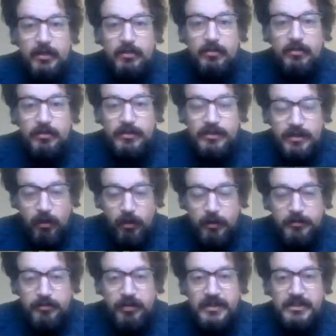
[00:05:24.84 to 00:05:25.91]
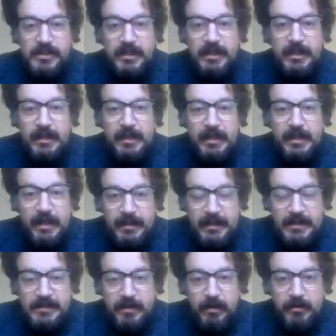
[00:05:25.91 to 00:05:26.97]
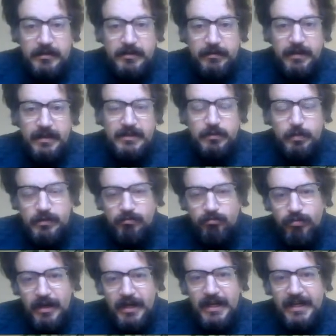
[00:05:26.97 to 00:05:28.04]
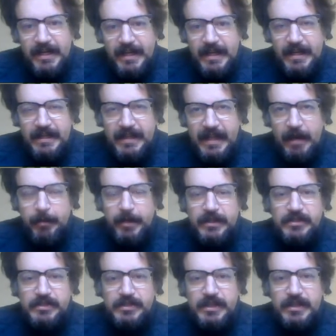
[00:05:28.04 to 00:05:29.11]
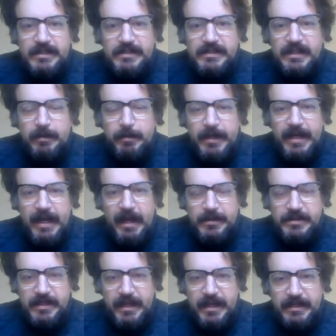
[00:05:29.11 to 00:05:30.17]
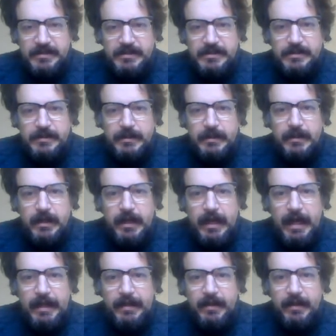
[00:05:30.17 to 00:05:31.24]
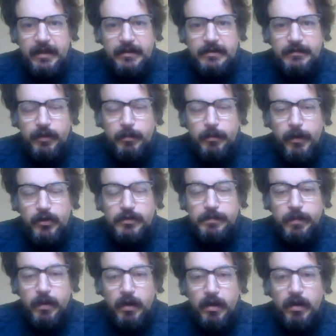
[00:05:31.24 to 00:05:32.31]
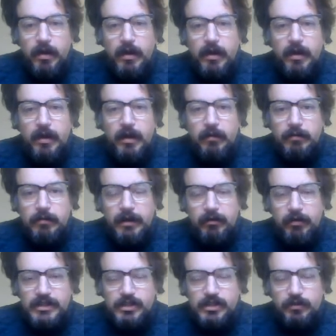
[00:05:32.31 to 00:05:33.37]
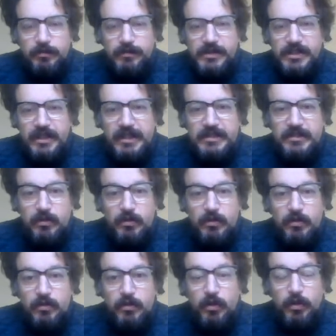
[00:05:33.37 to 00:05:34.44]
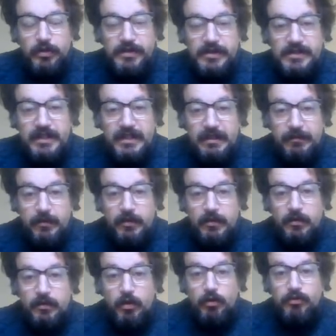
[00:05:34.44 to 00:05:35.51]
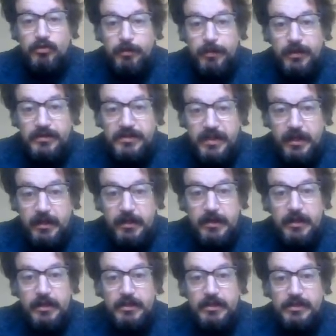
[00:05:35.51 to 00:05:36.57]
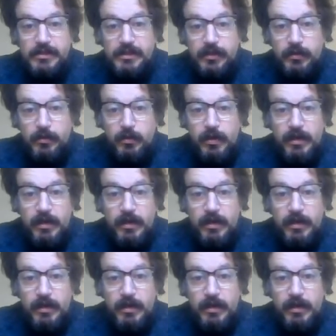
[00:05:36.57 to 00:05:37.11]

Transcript: scallop dredging, and these kinds of things which really damage seabed habitats, and that for the most part recreational fishing is not a significant contributor to